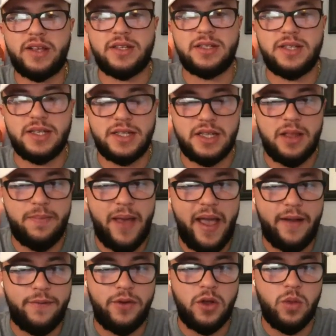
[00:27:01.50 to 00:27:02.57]
presences in the
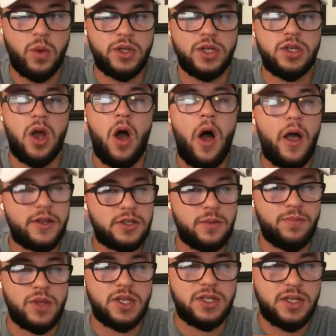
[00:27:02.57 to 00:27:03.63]
backfield, which is
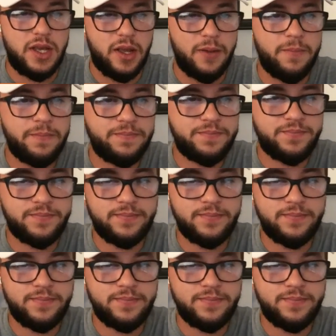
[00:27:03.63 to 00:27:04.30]
awesome to see.